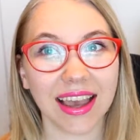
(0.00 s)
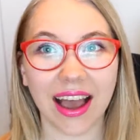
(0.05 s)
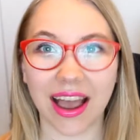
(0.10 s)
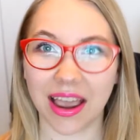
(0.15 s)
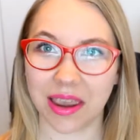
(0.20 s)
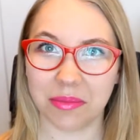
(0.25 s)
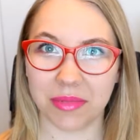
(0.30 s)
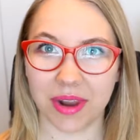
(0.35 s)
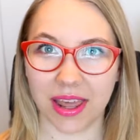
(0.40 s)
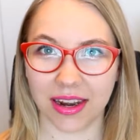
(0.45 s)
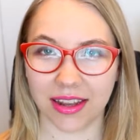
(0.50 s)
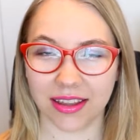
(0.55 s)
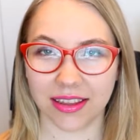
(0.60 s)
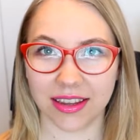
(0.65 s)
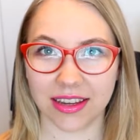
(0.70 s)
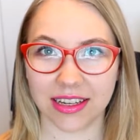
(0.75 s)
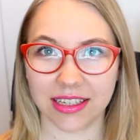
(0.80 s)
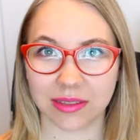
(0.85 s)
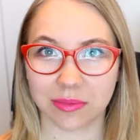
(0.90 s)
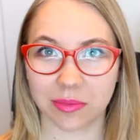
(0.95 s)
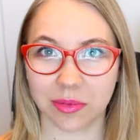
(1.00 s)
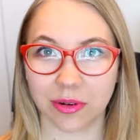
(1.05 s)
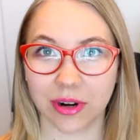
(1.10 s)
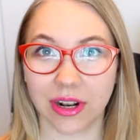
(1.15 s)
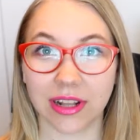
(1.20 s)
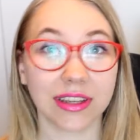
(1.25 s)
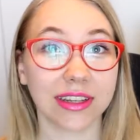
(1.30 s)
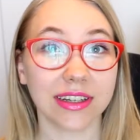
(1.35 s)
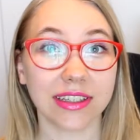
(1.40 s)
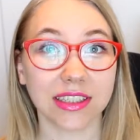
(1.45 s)
I'm Lady Teaspoon
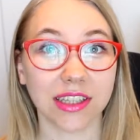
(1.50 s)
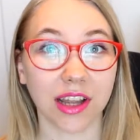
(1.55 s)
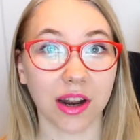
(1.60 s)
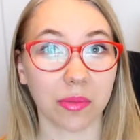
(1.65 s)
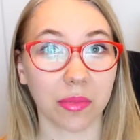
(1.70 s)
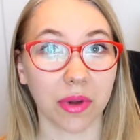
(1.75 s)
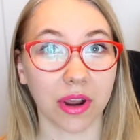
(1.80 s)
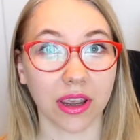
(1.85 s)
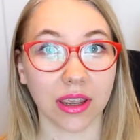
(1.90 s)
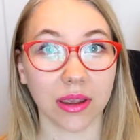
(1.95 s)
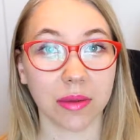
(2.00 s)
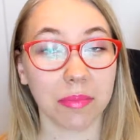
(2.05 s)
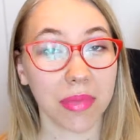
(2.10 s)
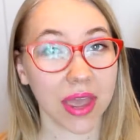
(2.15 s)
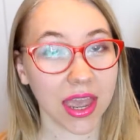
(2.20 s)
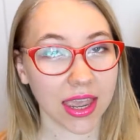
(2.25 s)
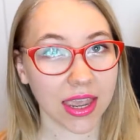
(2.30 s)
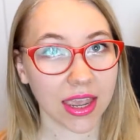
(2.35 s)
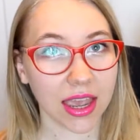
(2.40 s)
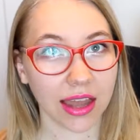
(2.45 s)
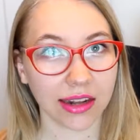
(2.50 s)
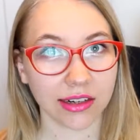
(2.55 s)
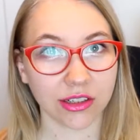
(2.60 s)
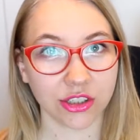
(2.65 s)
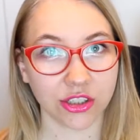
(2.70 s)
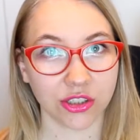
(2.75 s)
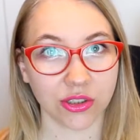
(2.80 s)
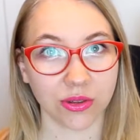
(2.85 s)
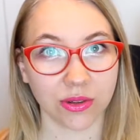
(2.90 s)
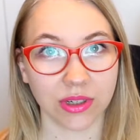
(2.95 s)
and these are my May
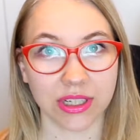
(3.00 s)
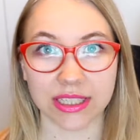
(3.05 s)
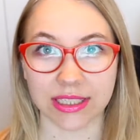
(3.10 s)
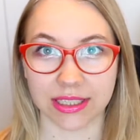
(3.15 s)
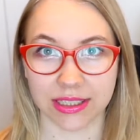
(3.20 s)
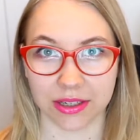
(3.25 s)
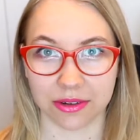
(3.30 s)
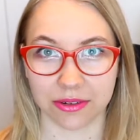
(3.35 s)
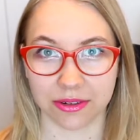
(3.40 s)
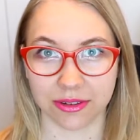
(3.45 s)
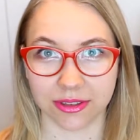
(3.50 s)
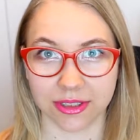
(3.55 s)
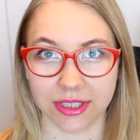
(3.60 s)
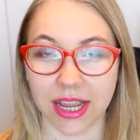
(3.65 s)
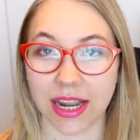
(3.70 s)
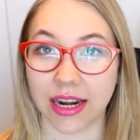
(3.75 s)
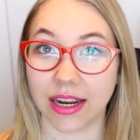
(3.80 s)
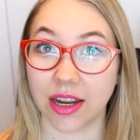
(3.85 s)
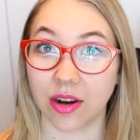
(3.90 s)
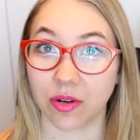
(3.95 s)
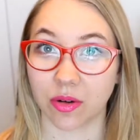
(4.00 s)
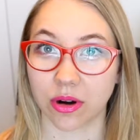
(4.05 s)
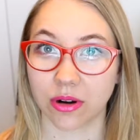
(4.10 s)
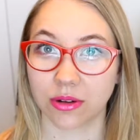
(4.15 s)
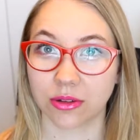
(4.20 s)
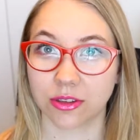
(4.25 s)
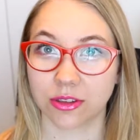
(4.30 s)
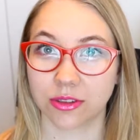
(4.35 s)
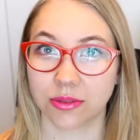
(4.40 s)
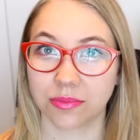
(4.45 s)
and June Zeroes and
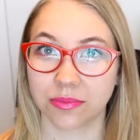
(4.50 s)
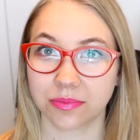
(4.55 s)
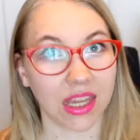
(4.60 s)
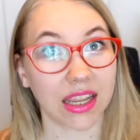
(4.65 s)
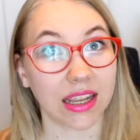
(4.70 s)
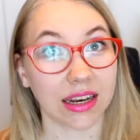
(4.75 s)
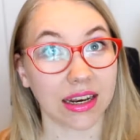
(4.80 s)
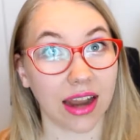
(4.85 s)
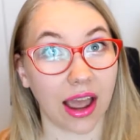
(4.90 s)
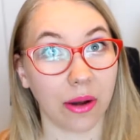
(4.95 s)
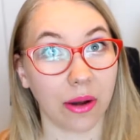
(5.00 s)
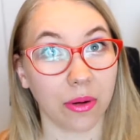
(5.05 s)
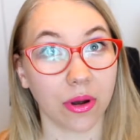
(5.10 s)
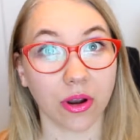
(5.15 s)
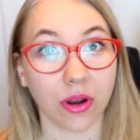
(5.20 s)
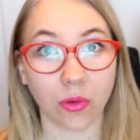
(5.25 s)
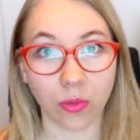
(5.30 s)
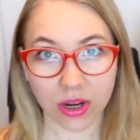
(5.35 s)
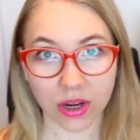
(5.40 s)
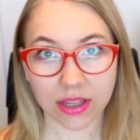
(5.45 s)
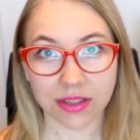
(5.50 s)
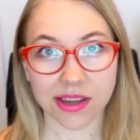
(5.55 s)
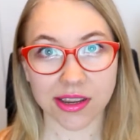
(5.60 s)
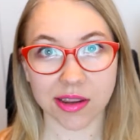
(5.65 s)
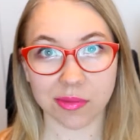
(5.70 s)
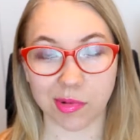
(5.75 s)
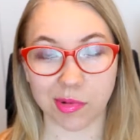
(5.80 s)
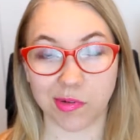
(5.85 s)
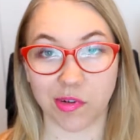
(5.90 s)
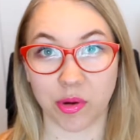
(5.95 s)
Heroes. Now a quick
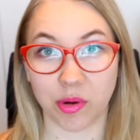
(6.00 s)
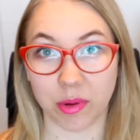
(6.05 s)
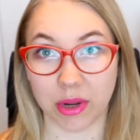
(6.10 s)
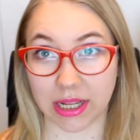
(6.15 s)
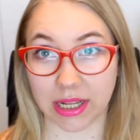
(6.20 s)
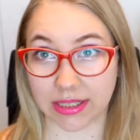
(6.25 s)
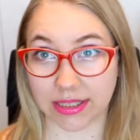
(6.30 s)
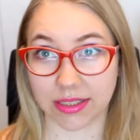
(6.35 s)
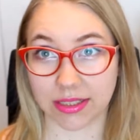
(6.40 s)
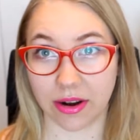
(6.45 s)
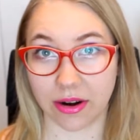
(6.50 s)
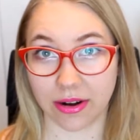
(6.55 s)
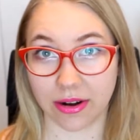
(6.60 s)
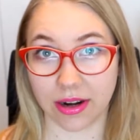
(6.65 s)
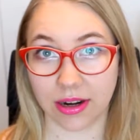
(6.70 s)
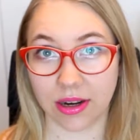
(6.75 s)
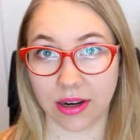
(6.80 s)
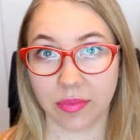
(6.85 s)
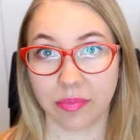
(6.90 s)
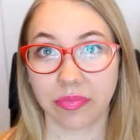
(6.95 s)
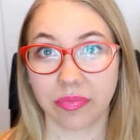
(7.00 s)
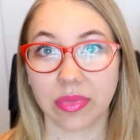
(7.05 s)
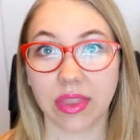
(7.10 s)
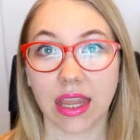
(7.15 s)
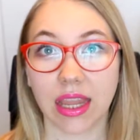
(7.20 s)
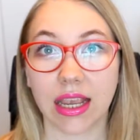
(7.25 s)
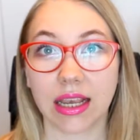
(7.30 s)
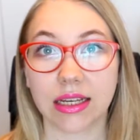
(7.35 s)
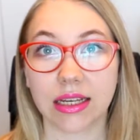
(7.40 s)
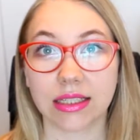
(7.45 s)
thing before we get started.
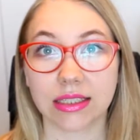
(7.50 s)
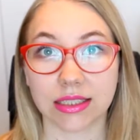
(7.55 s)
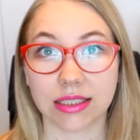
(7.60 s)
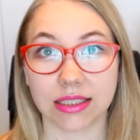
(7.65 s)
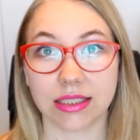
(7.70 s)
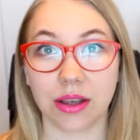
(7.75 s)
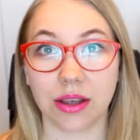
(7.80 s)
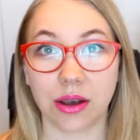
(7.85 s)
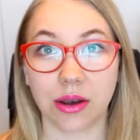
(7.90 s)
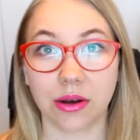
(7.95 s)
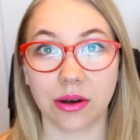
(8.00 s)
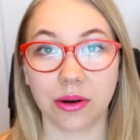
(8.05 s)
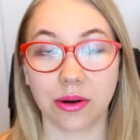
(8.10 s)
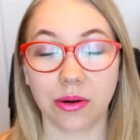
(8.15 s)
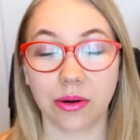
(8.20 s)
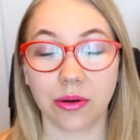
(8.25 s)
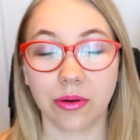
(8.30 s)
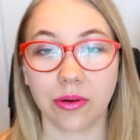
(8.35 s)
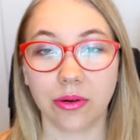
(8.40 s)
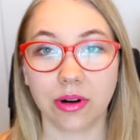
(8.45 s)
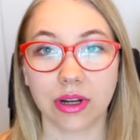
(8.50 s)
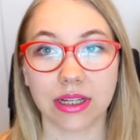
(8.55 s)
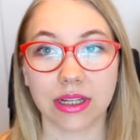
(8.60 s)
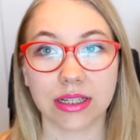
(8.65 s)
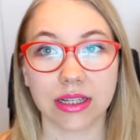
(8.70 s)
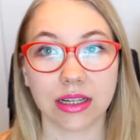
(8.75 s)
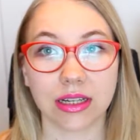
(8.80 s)
So